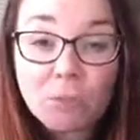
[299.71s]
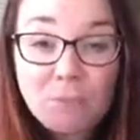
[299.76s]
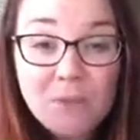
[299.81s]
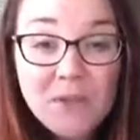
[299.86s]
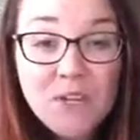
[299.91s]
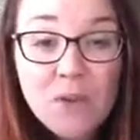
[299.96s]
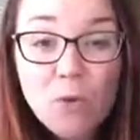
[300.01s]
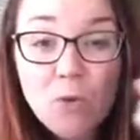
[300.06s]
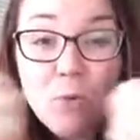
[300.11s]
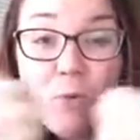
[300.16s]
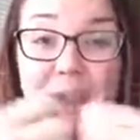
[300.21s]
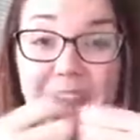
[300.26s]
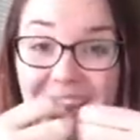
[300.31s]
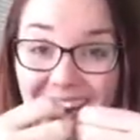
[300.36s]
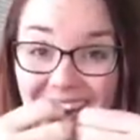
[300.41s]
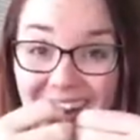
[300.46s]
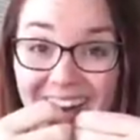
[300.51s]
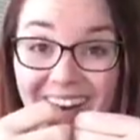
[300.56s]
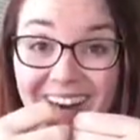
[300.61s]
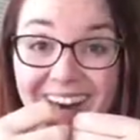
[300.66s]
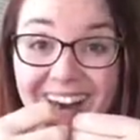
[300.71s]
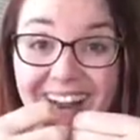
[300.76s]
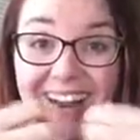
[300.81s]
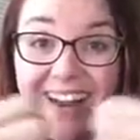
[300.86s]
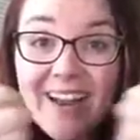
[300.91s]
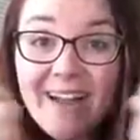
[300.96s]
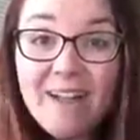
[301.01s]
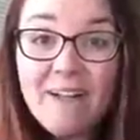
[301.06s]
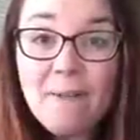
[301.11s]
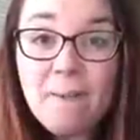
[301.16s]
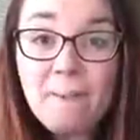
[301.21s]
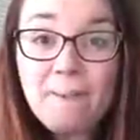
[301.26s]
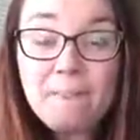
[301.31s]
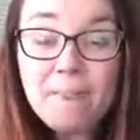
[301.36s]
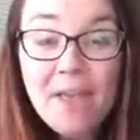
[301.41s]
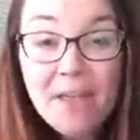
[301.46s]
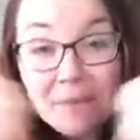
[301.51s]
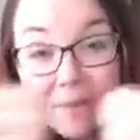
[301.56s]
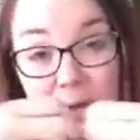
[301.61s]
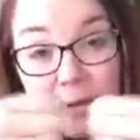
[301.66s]
be aware
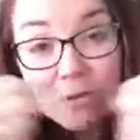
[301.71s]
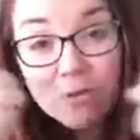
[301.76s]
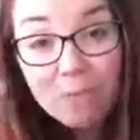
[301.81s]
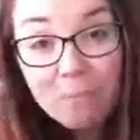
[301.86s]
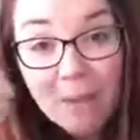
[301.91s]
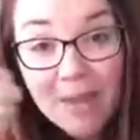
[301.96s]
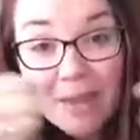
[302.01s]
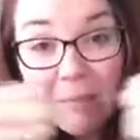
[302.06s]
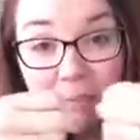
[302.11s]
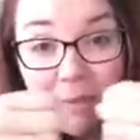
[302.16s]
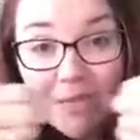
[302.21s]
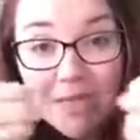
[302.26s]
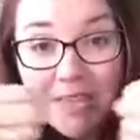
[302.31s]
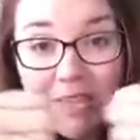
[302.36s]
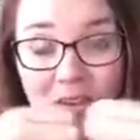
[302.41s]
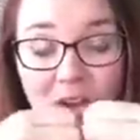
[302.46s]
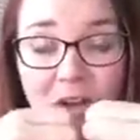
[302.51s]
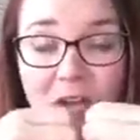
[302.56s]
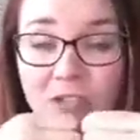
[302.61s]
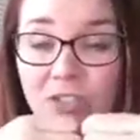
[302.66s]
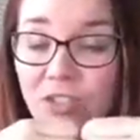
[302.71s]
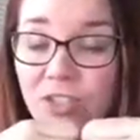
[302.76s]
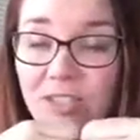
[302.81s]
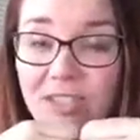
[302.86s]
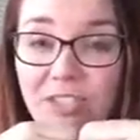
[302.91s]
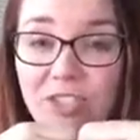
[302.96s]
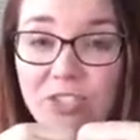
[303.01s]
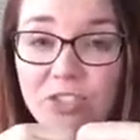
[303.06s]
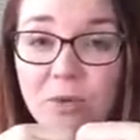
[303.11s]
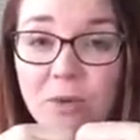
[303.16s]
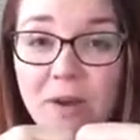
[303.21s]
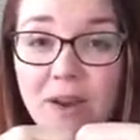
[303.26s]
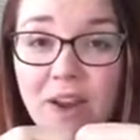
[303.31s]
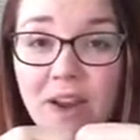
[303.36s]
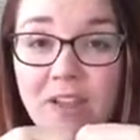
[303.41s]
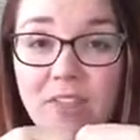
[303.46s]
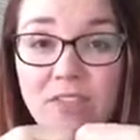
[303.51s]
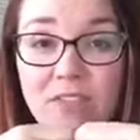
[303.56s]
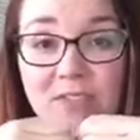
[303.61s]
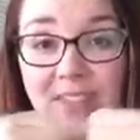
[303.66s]
that those might be in contradiction to one
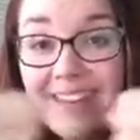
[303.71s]
another.